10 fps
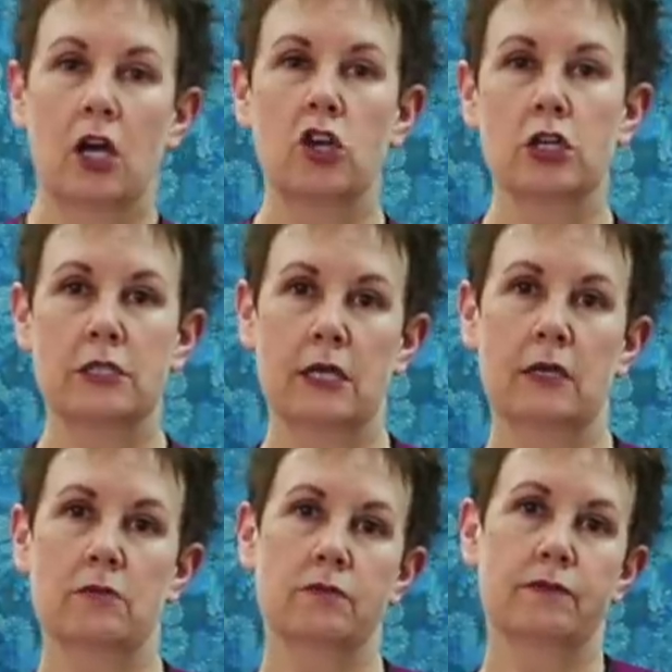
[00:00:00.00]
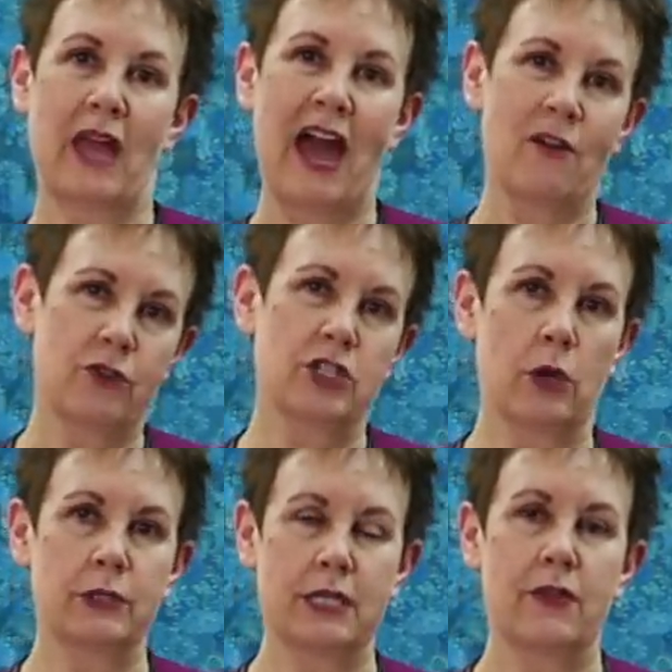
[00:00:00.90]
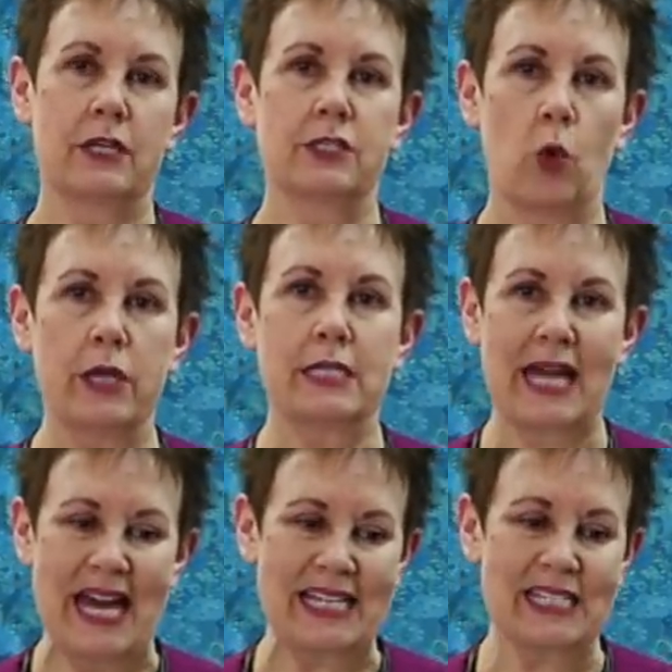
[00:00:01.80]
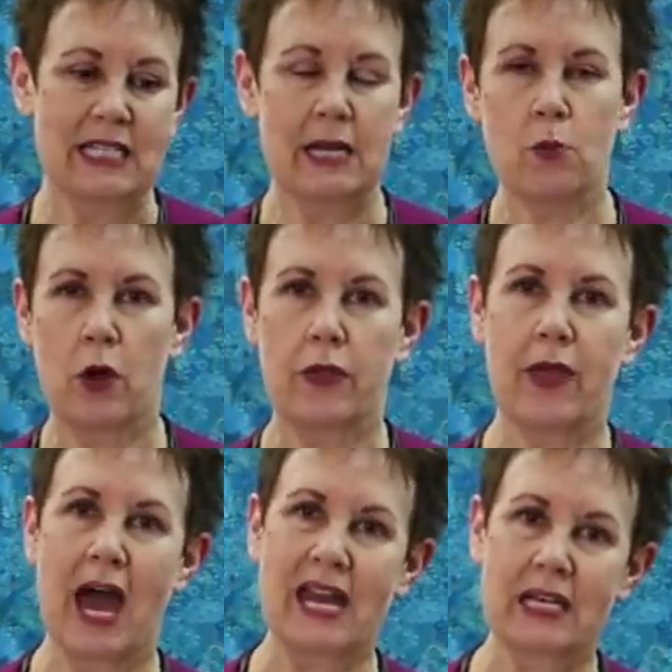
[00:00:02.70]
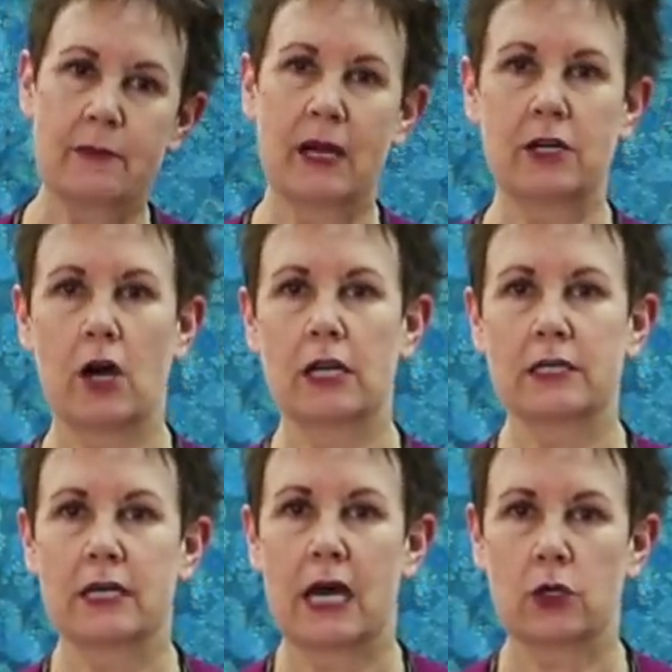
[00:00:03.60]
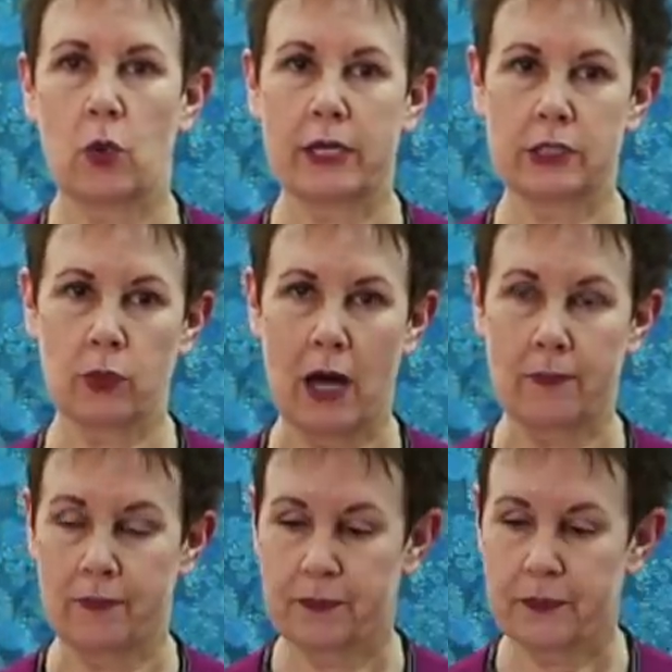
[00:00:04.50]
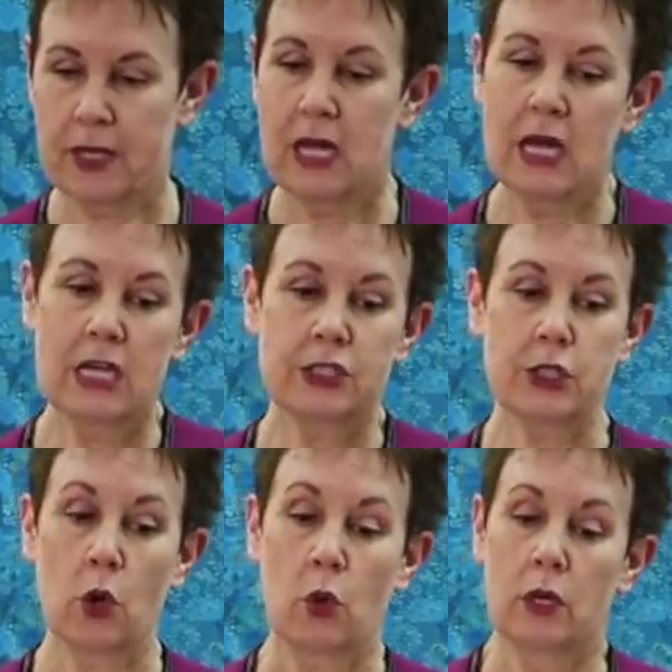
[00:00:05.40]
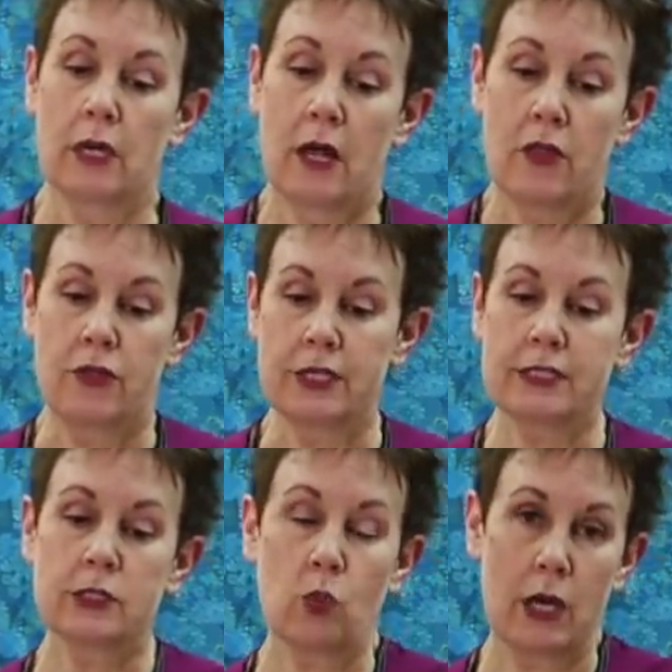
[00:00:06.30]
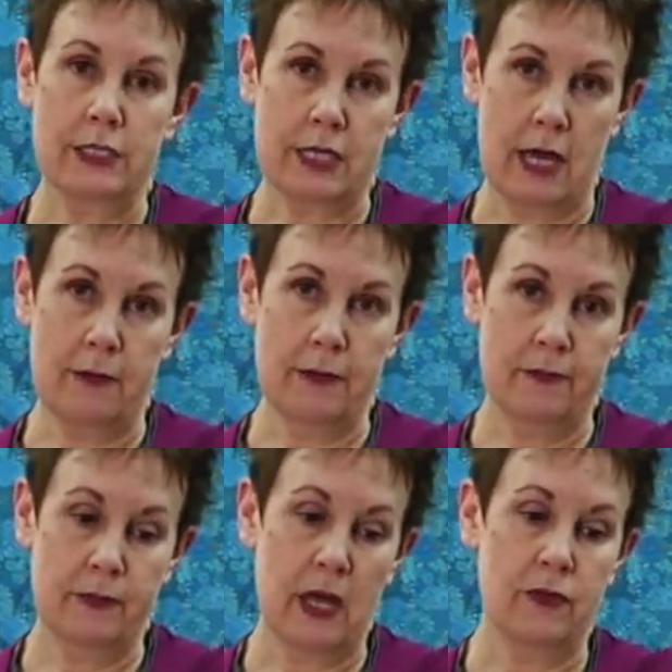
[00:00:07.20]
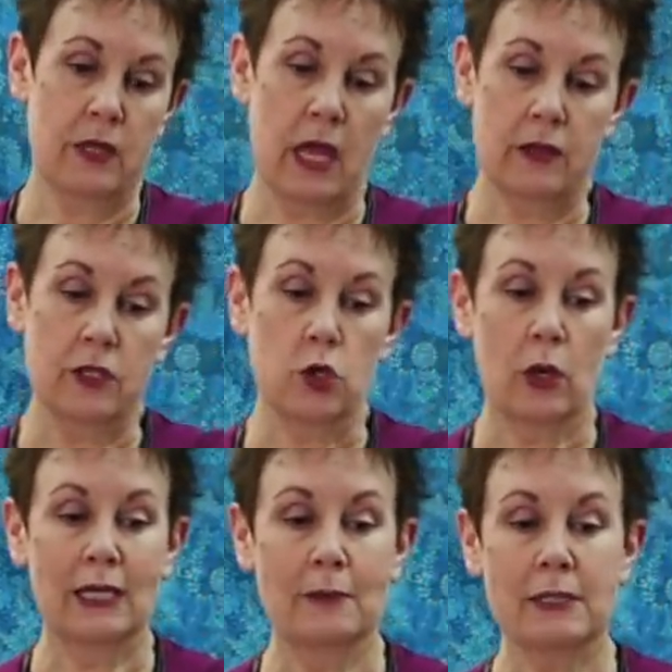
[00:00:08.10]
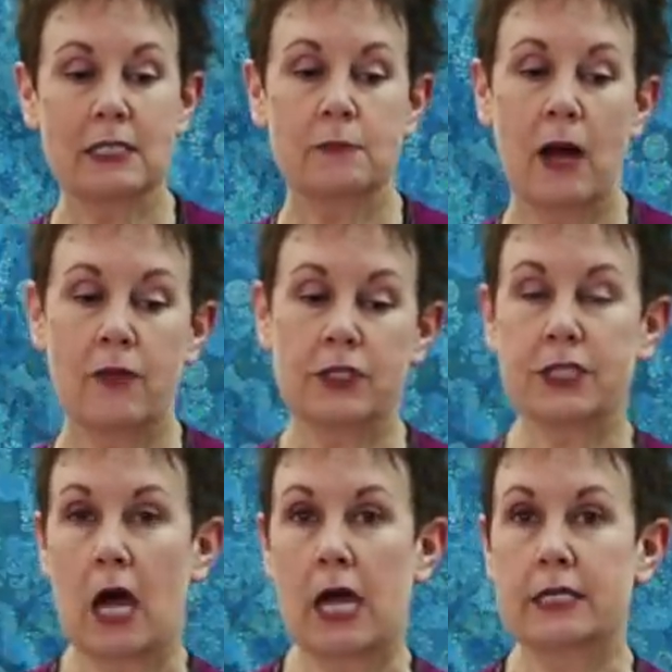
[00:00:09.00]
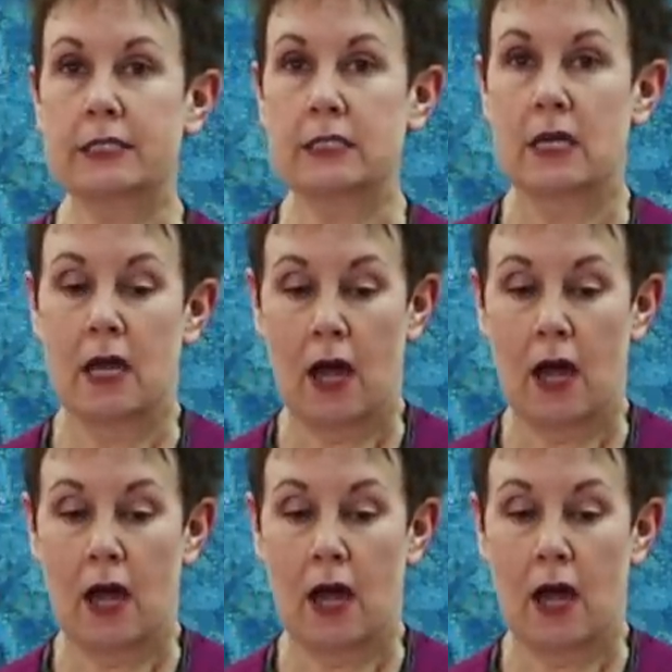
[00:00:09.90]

a good average, I would say, that it's going to cut. Any more than that, and it might not cut quite as well. So this is one type, and you are limited by the size